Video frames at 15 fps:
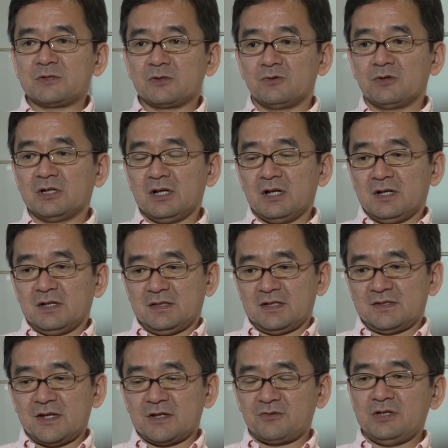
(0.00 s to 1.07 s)
So the
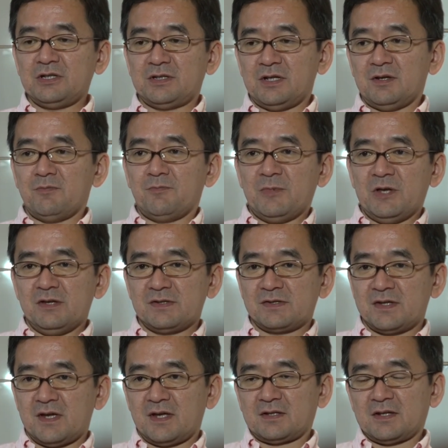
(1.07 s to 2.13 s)
security means
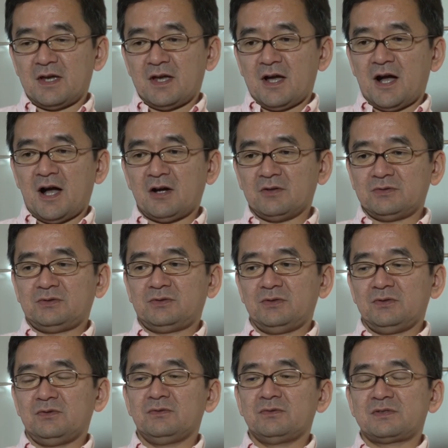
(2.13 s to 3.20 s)
that how
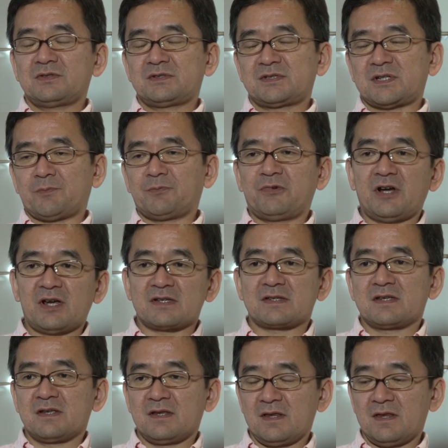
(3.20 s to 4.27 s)
to
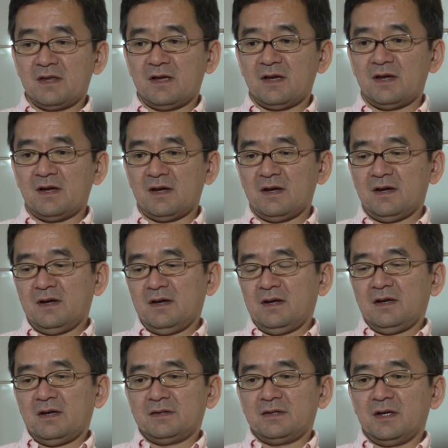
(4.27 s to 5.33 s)
suppress the,
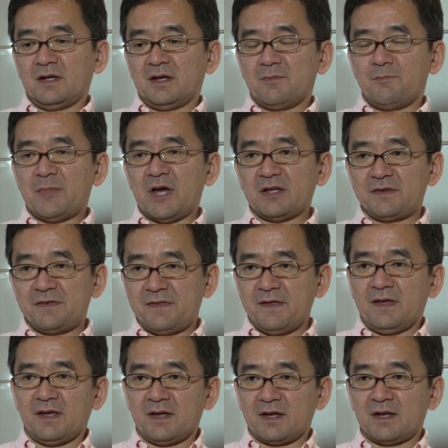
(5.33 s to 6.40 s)
the bad
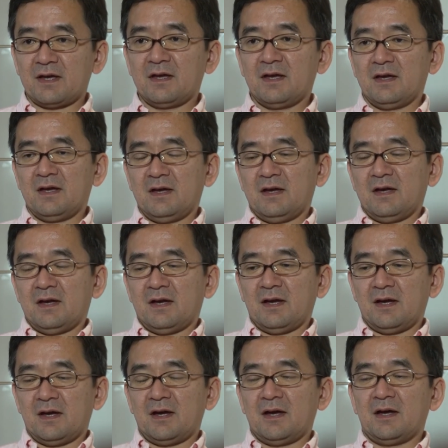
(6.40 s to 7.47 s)
thing
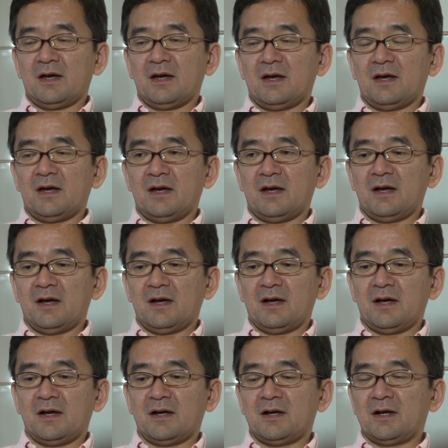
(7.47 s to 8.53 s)

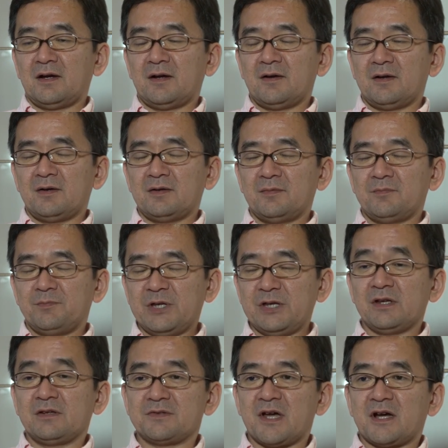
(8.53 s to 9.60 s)
uh,
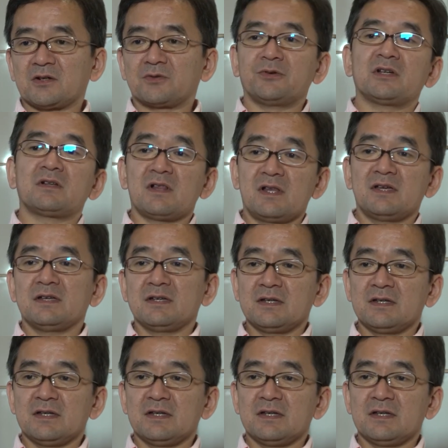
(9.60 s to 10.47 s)
being done quickly